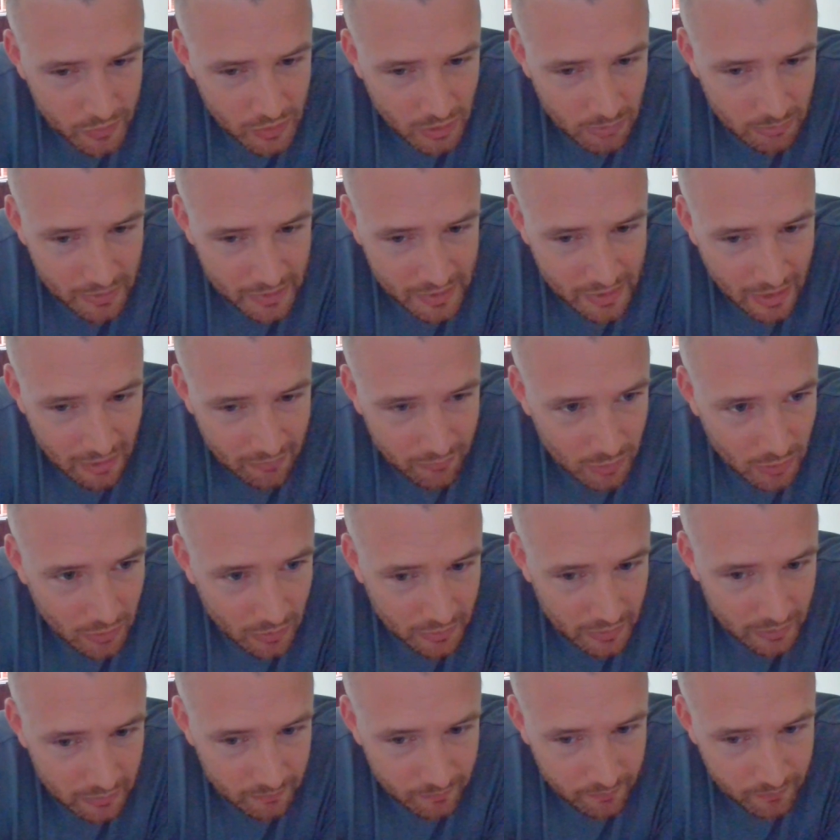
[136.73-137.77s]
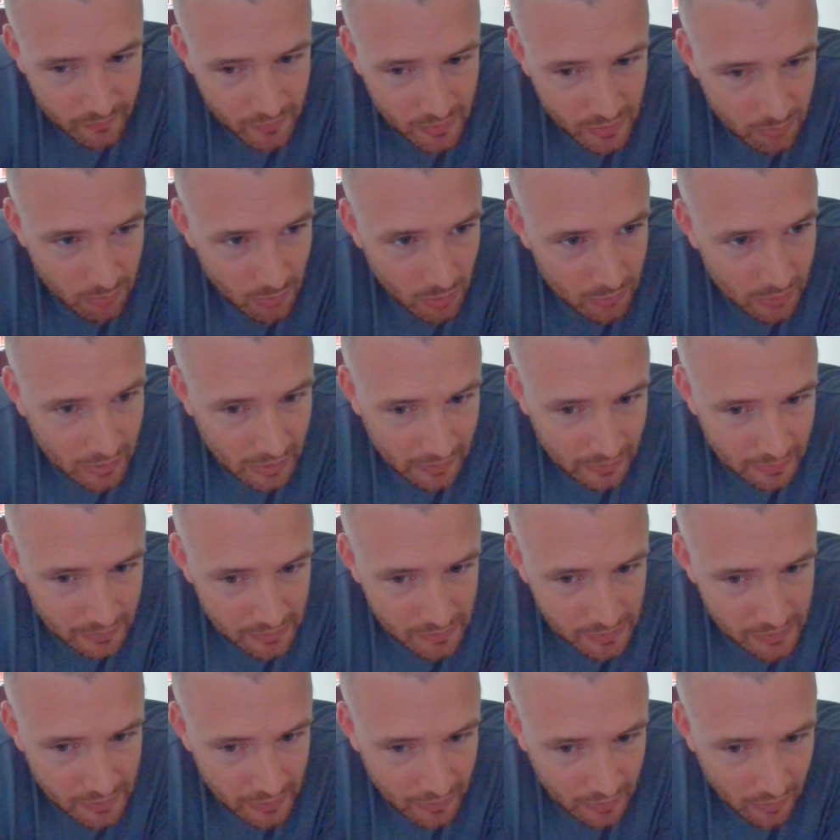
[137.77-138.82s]
Jimmy Savile on it, smoking a
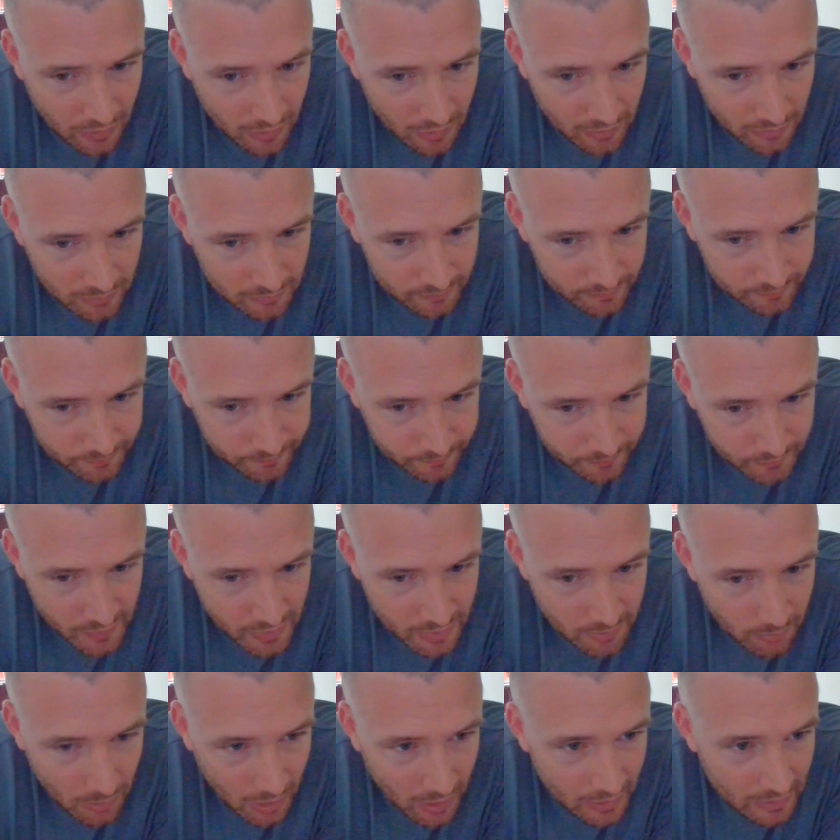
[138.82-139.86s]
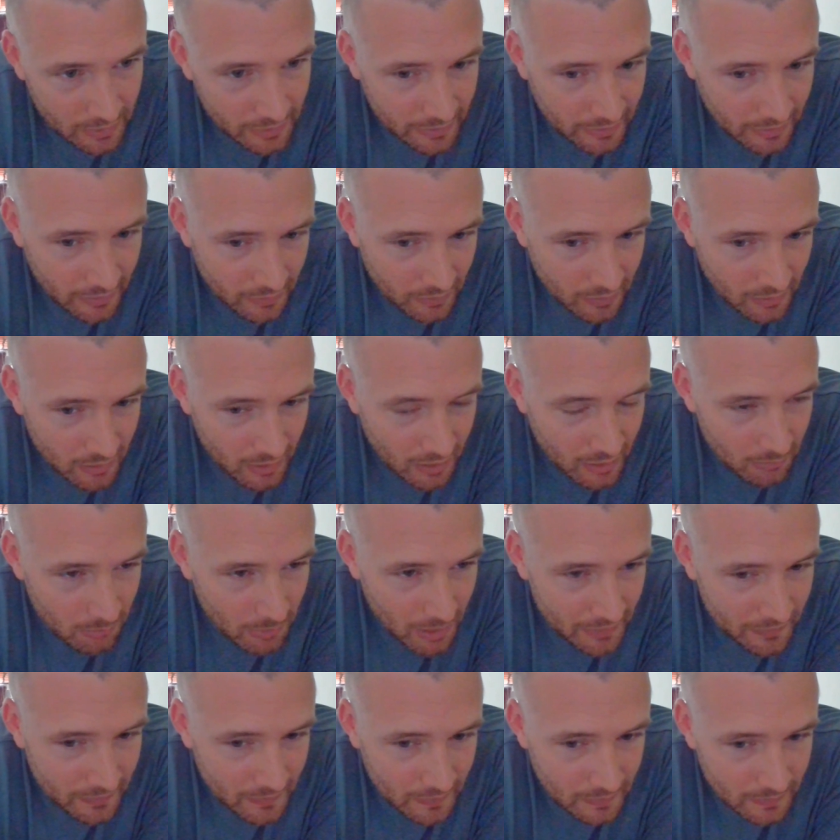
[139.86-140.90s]
cigar, smiling, and I
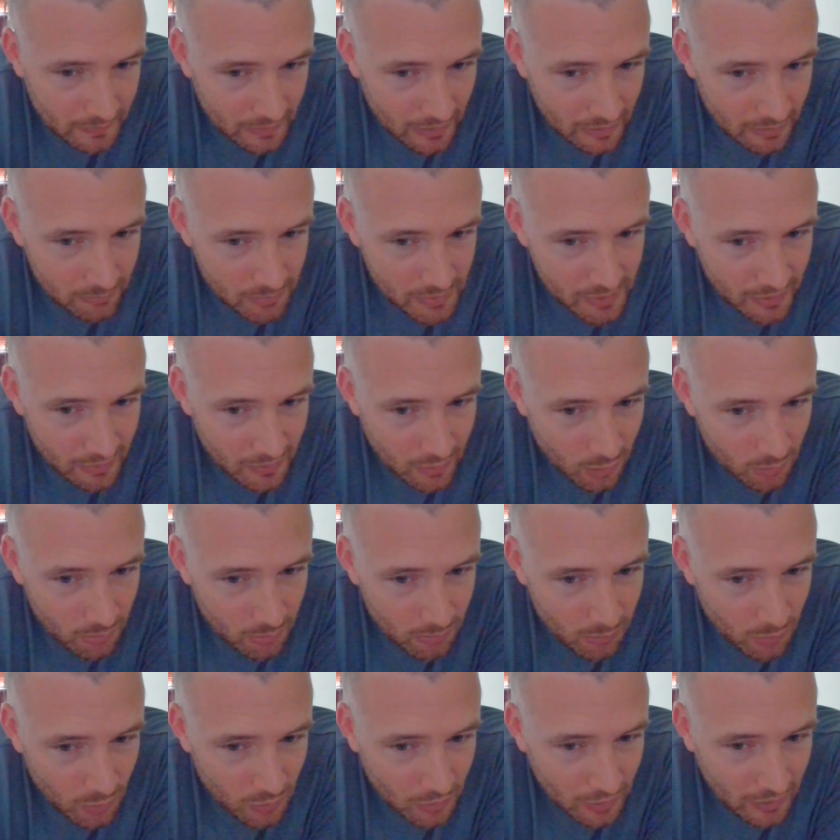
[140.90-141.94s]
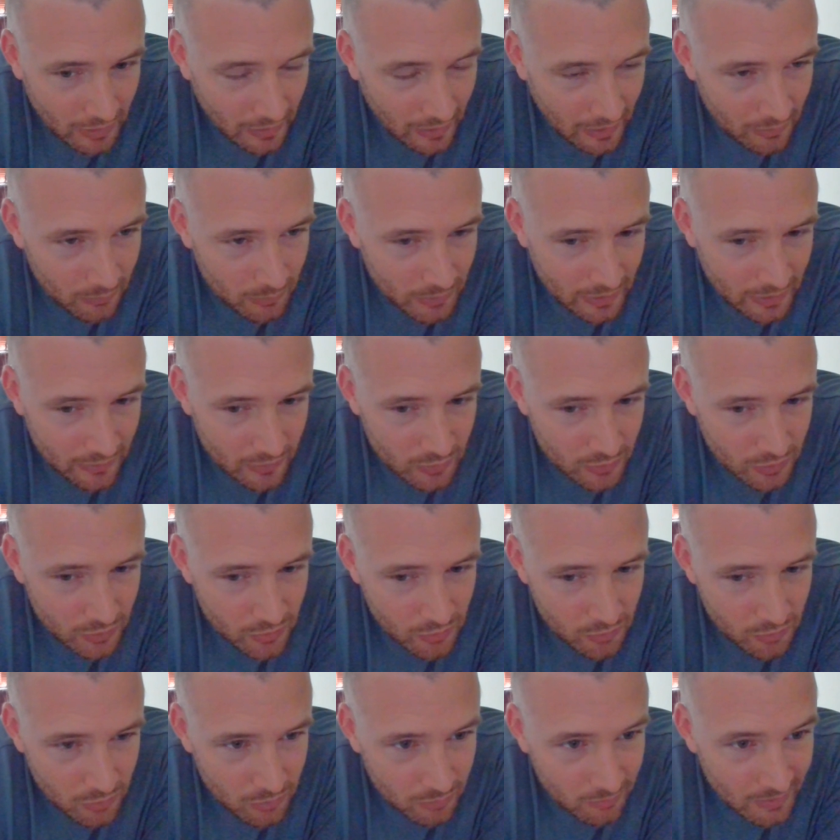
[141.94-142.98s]
made the lips a little bit more clowny than
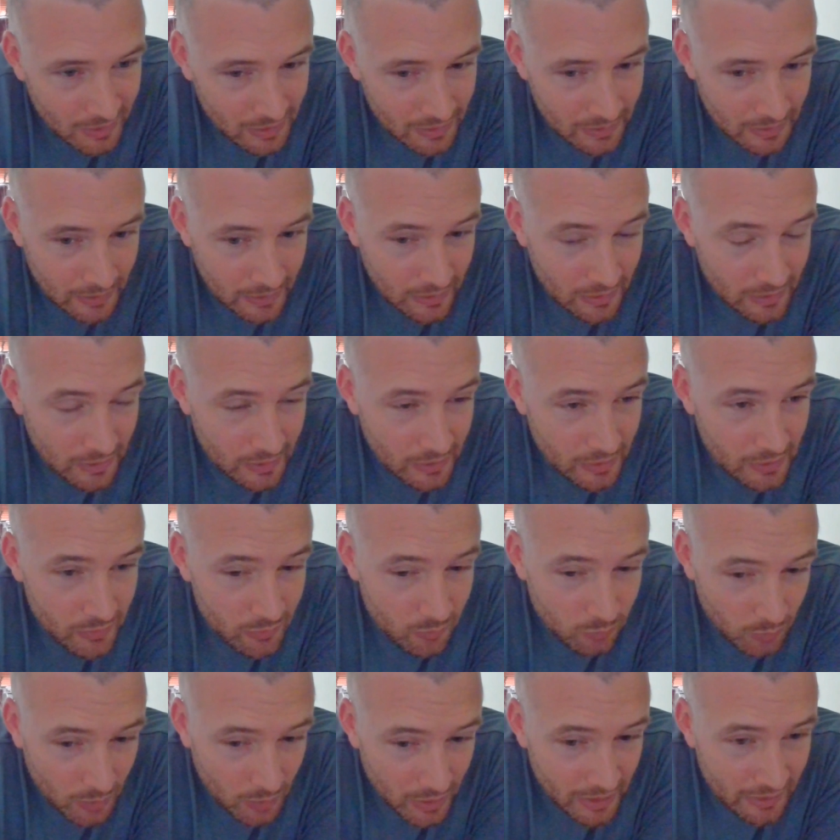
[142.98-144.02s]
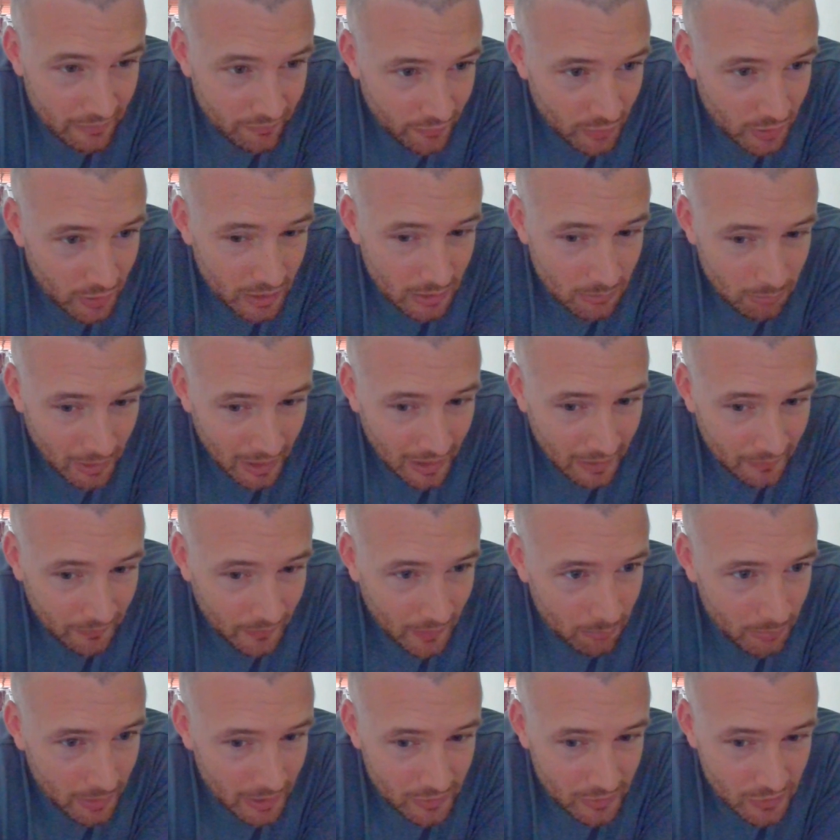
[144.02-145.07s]
usual. It's really fucking bad,
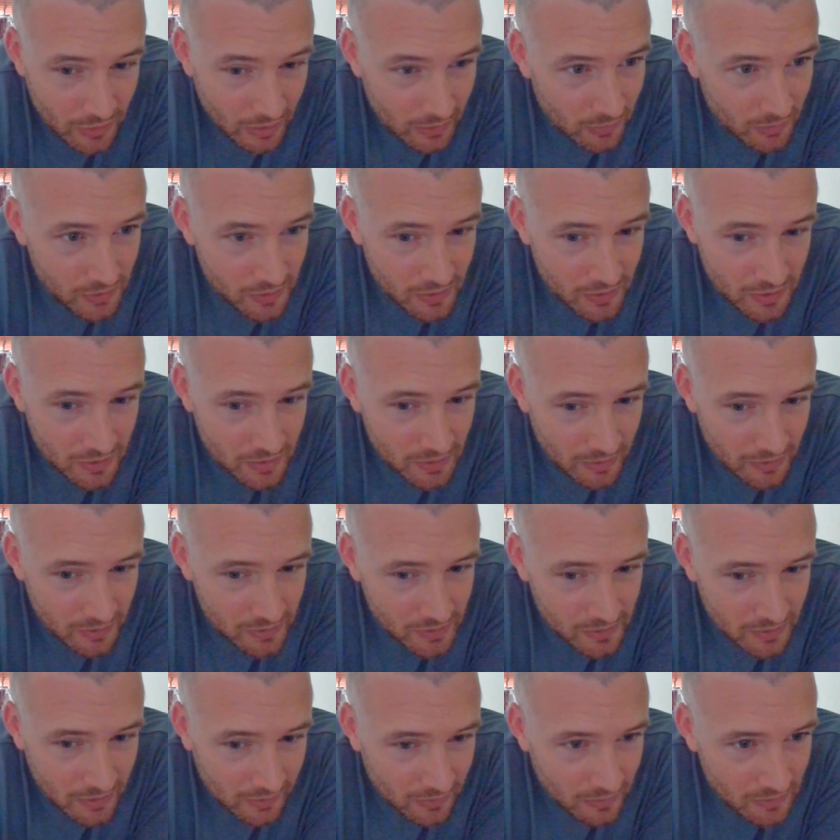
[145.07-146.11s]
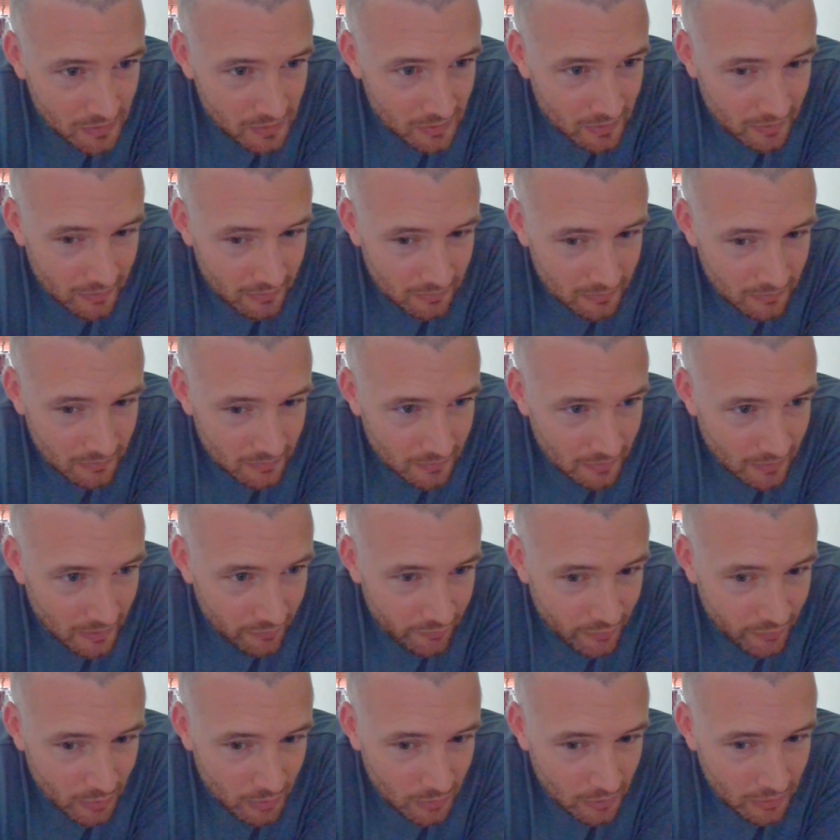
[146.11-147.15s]
that picture. It looks disgusting, doesn't it?
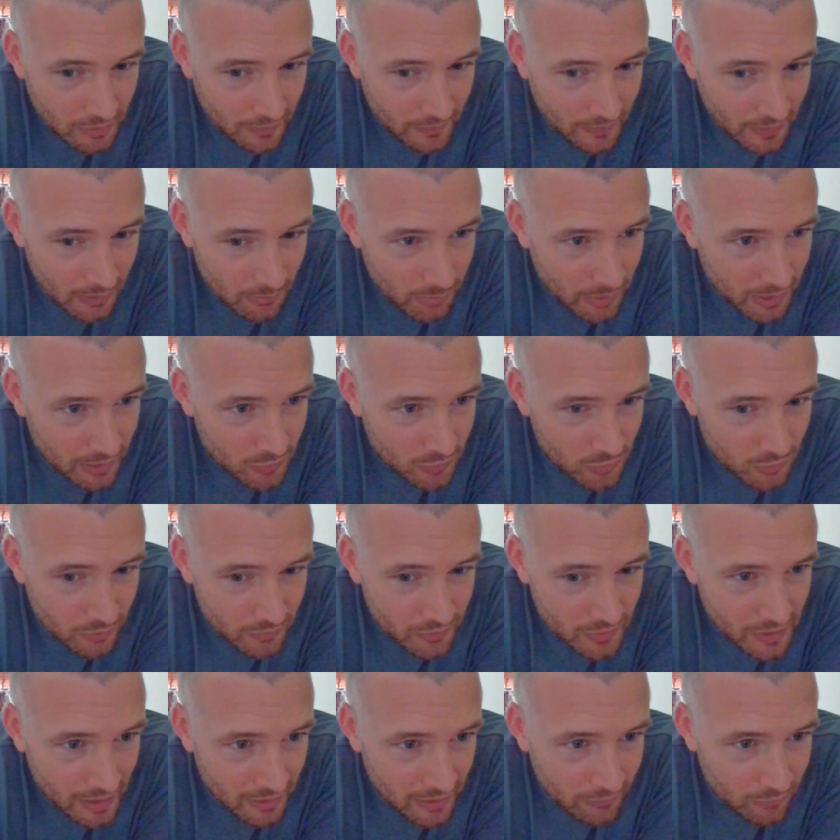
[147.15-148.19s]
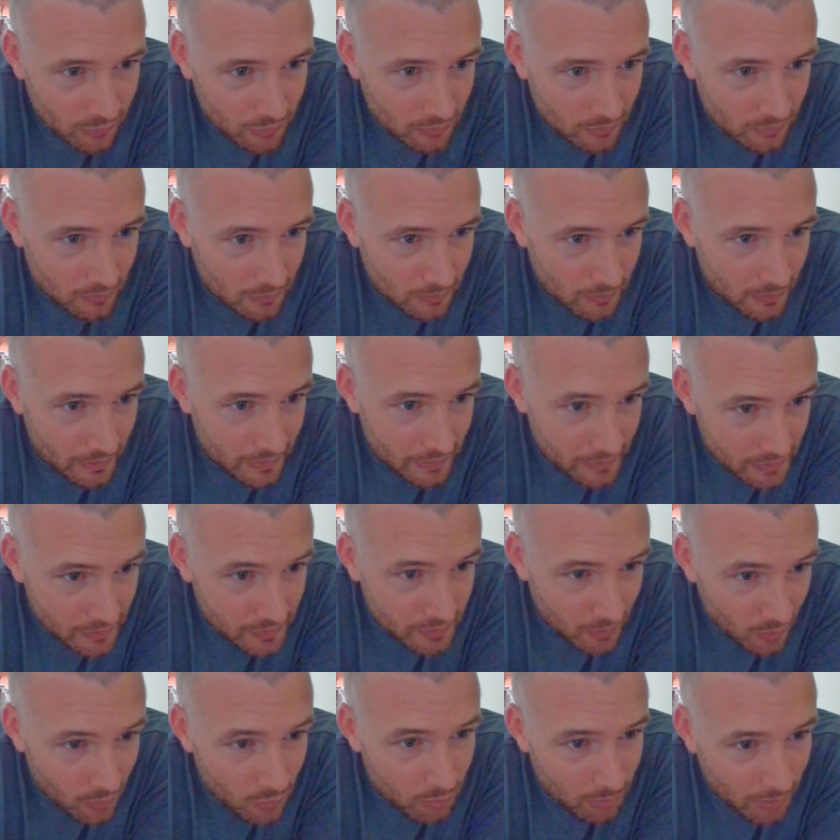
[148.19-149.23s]
If you look at that picture of Savile, it's
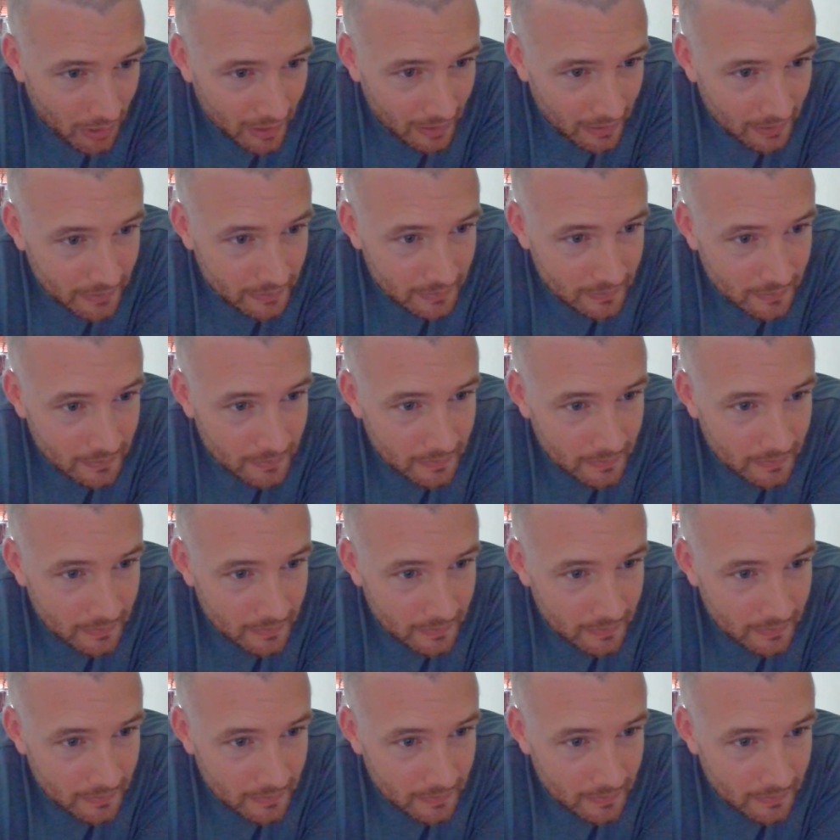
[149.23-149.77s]
so bad.